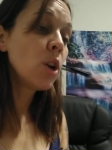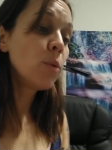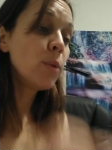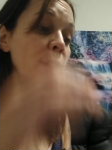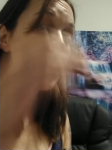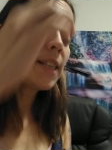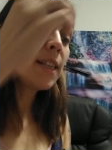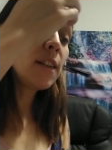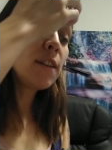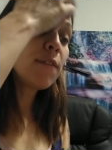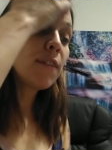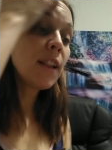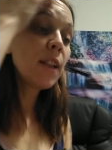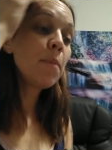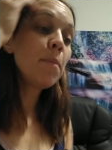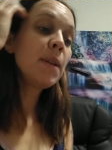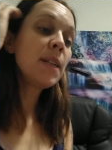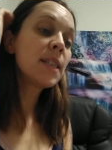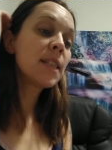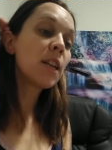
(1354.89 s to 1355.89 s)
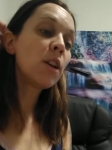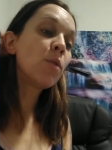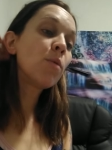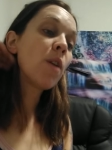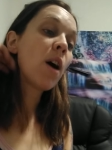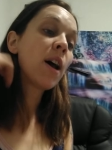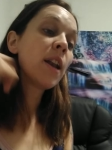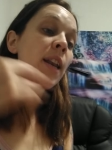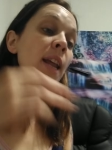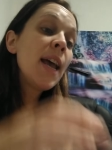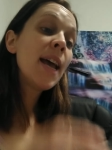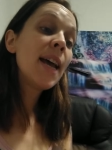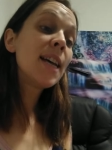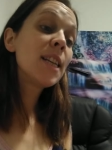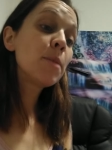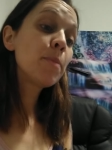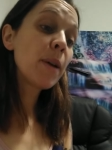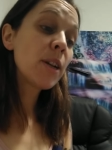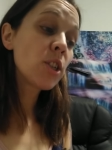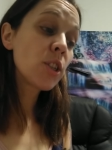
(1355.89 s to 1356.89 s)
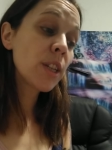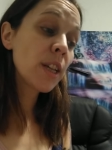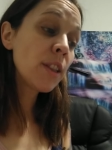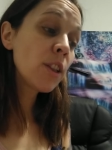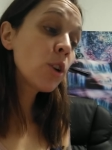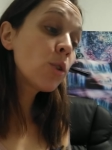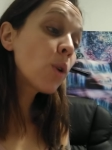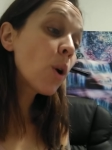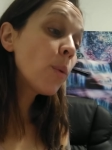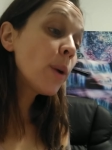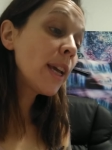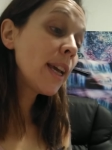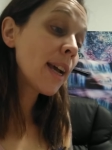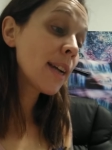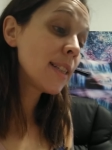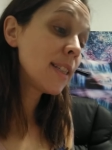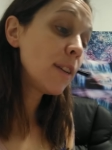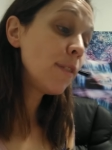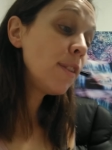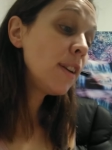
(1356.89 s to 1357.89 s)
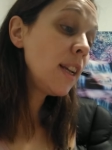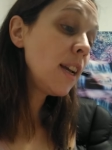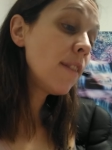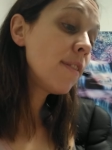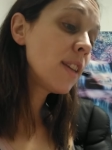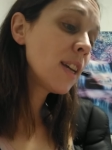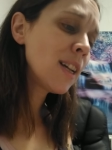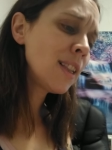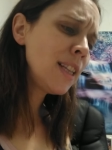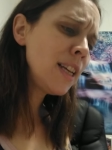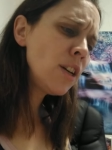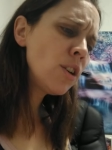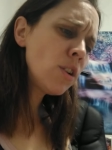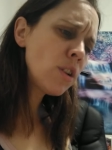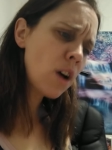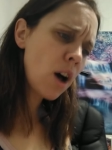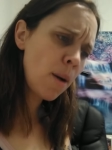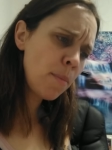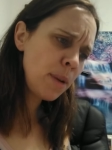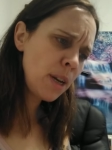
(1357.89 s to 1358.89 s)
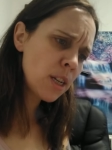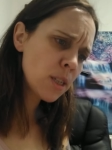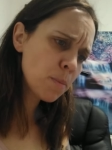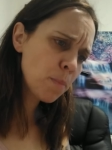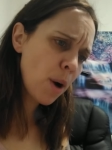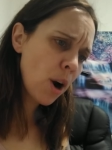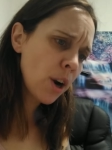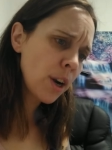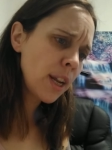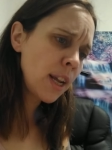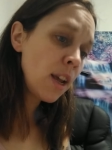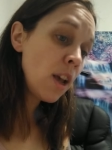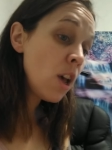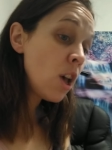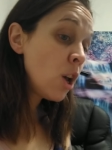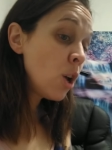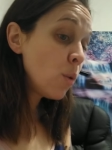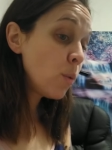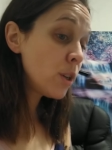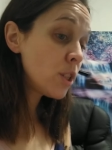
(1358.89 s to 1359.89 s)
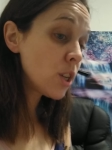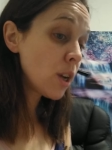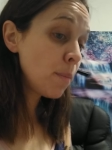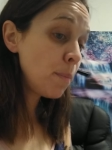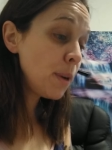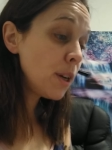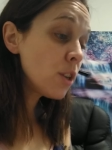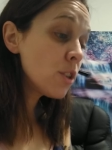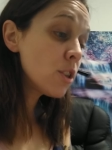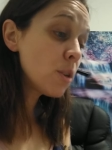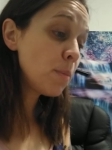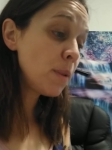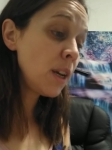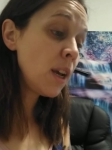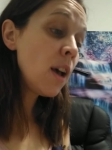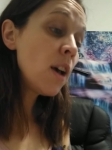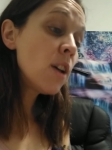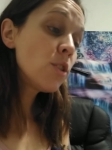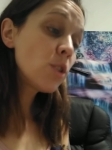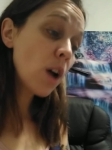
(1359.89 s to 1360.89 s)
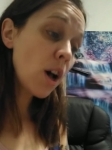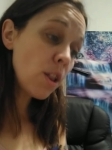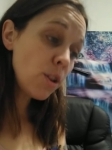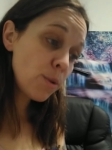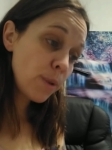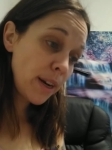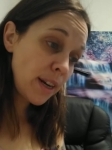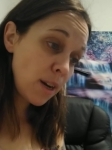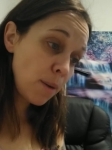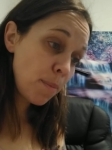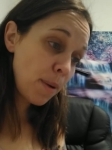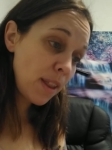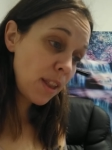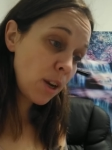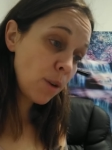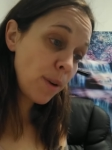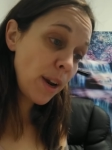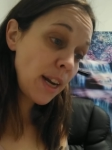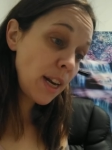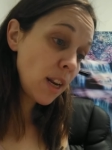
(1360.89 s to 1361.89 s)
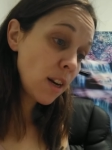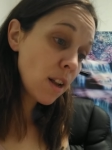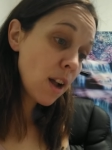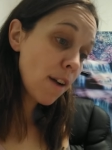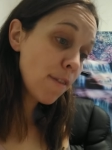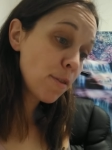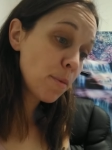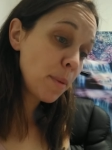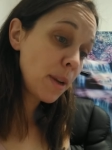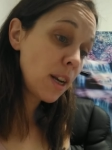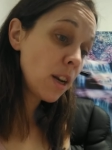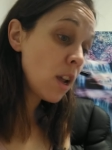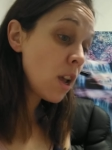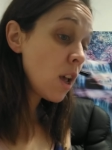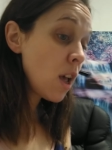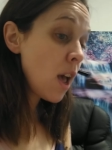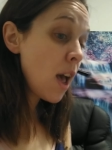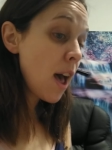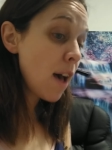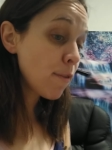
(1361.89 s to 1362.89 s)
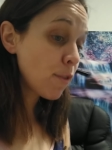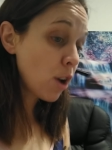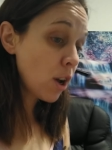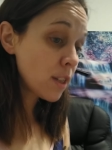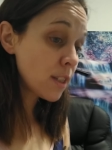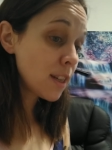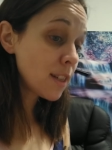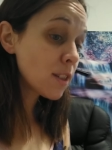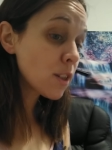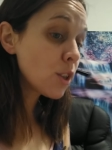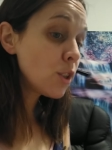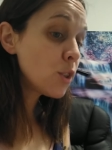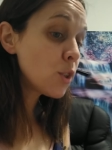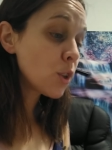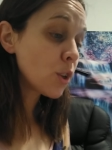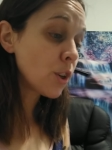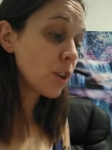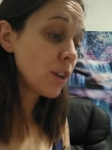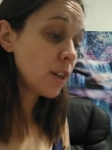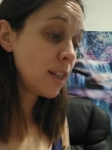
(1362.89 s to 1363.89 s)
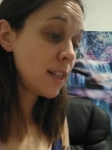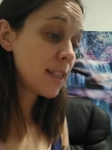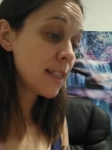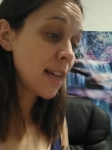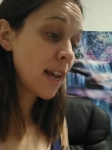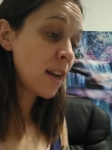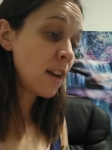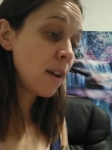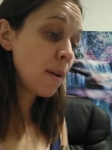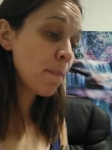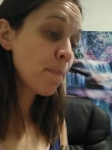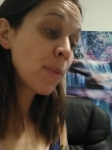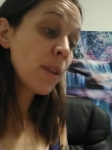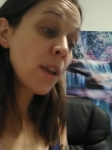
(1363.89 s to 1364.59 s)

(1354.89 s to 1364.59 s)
Recent developments in Iran, especially the growing activity of the illegal Communist Party, which appears to be tolerated by the Iranian Government, have caused us concern, he said.